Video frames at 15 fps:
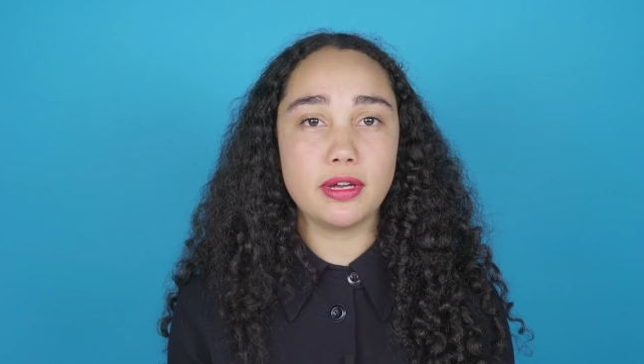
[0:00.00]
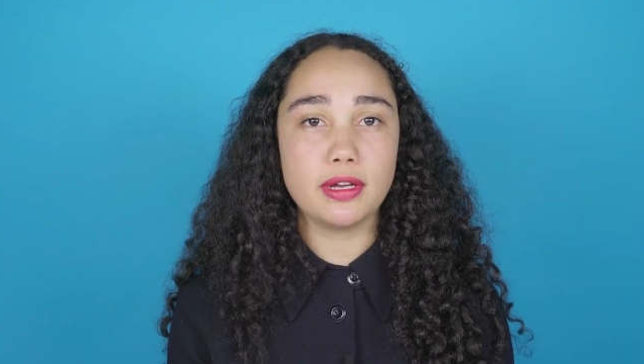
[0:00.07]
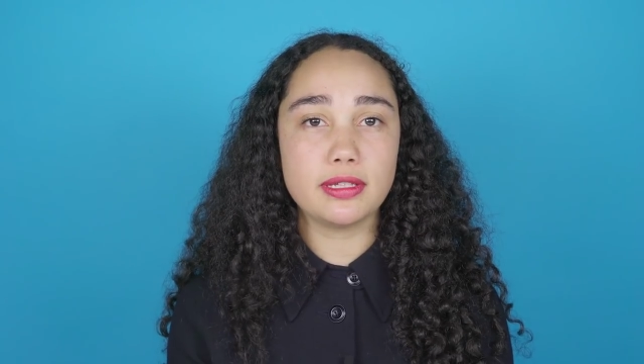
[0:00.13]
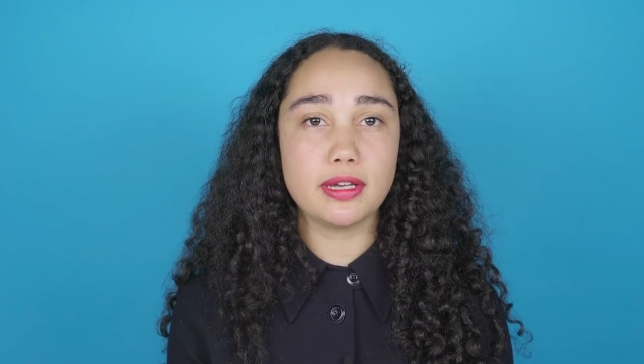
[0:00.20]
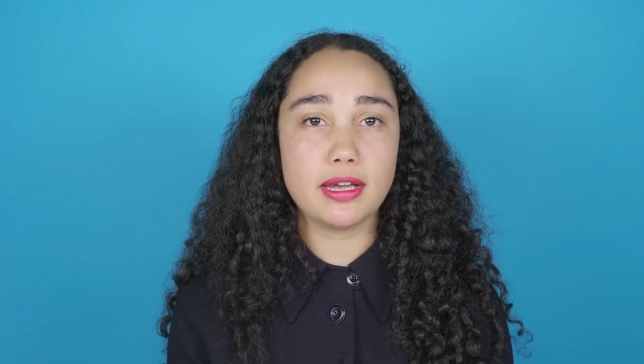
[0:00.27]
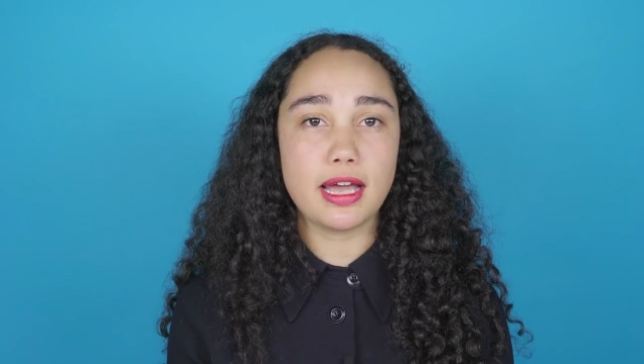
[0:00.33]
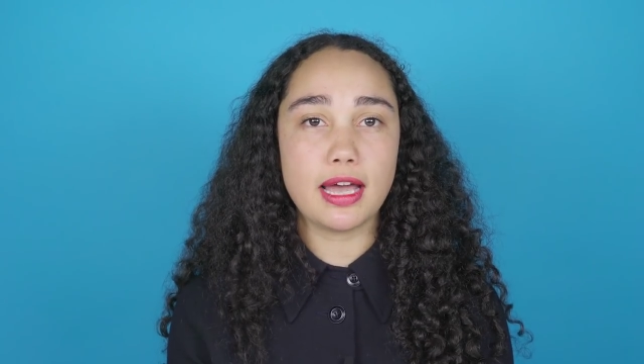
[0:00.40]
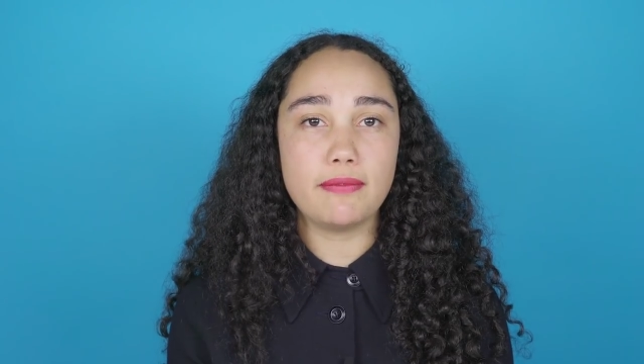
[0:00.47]
long
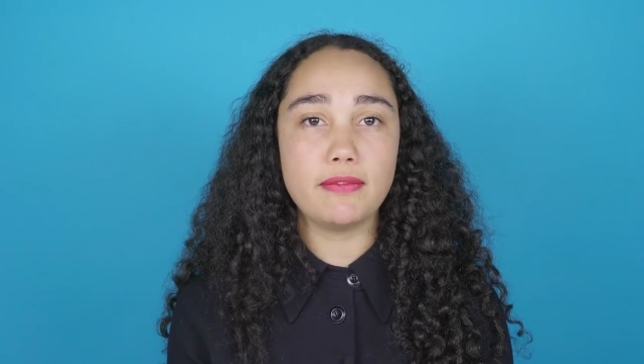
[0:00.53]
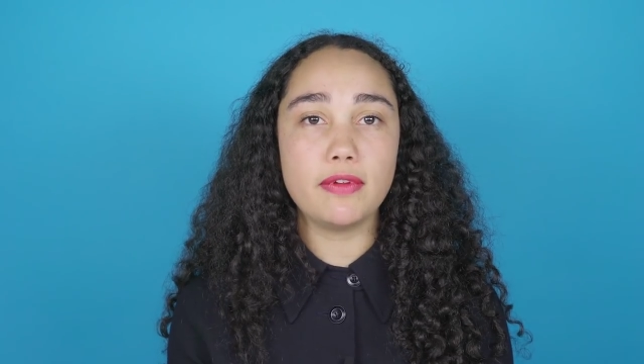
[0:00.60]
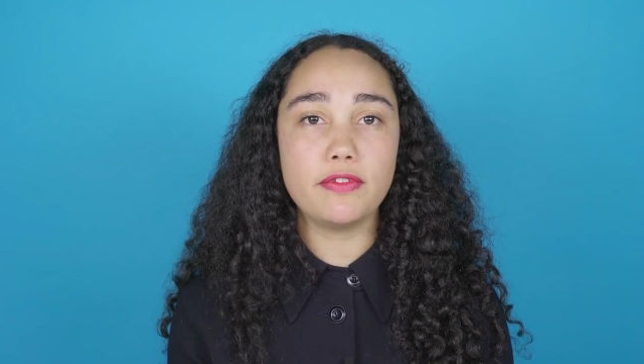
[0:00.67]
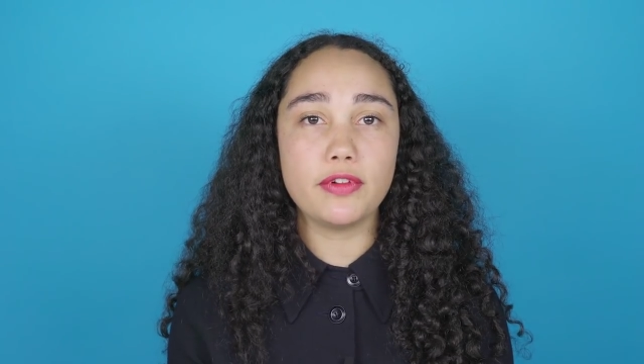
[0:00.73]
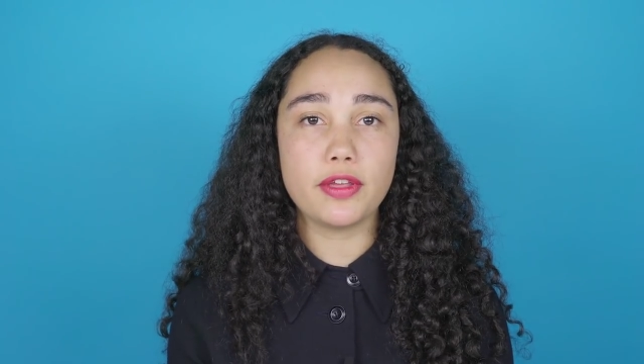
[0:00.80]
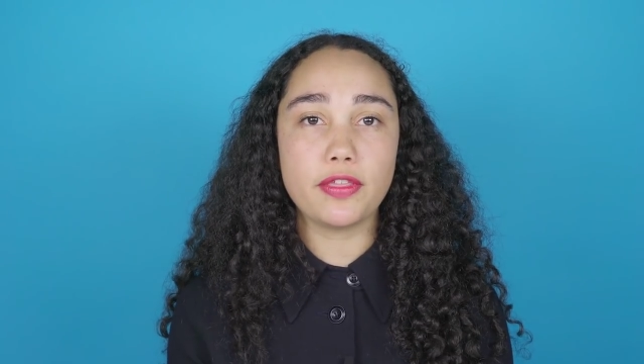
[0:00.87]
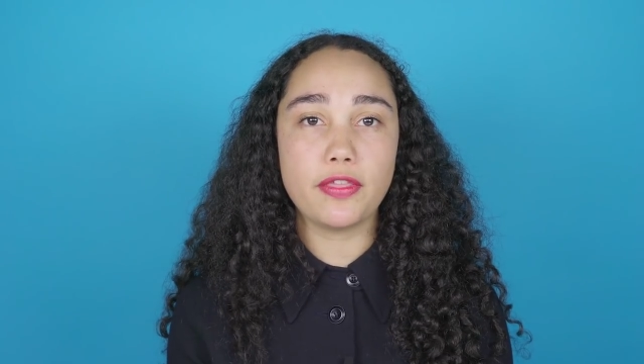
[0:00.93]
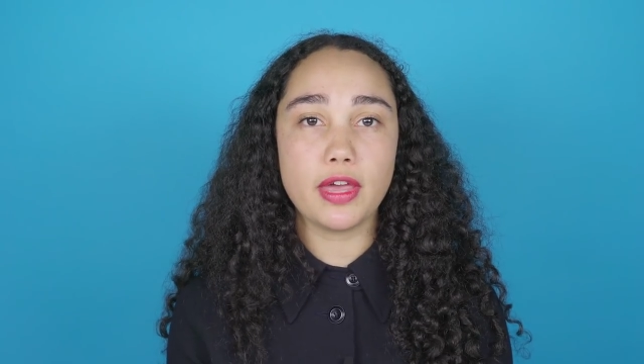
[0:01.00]
as I have
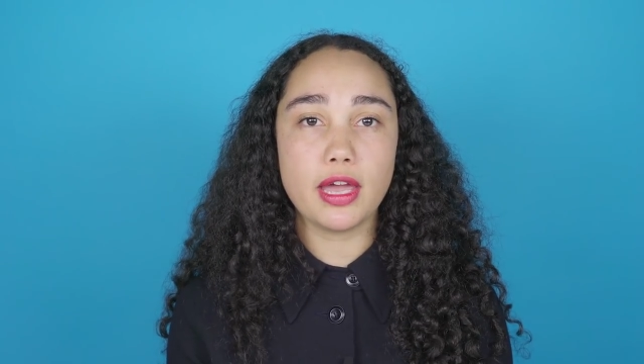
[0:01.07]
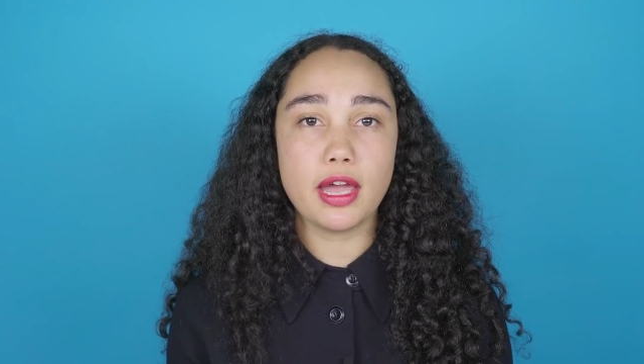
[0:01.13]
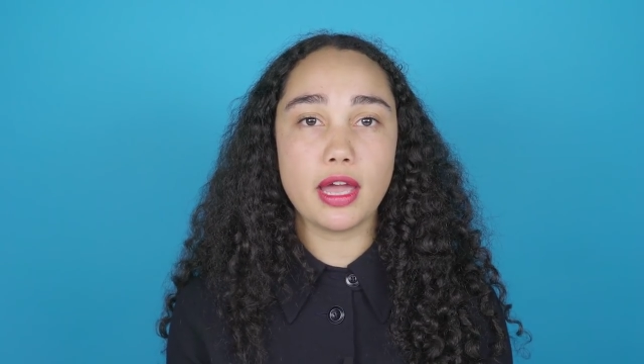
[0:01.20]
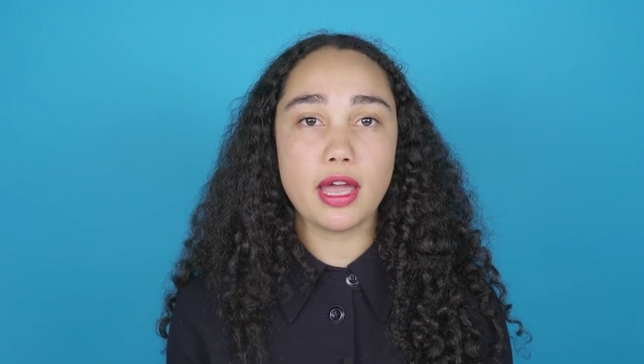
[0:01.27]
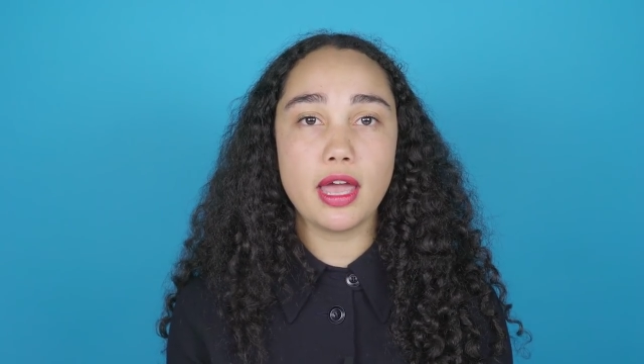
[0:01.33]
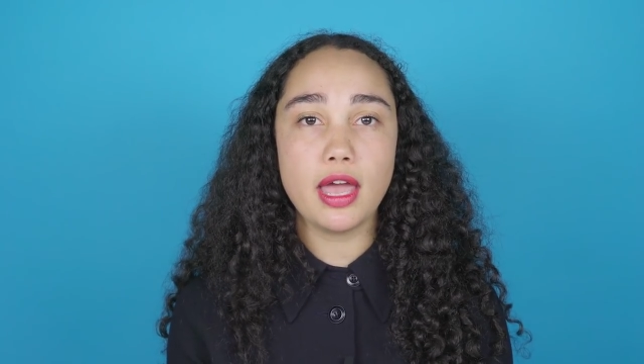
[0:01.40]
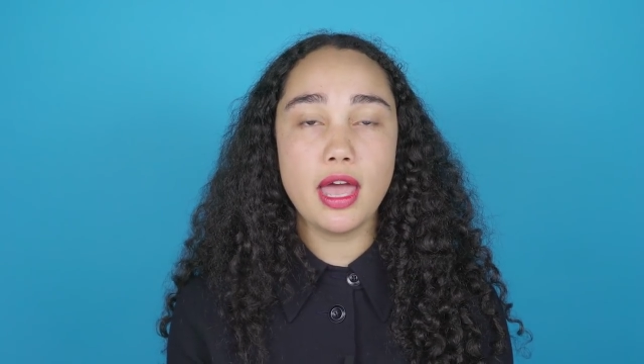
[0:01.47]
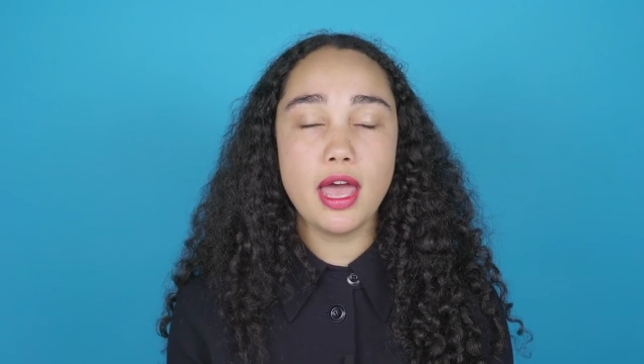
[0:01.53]
everything,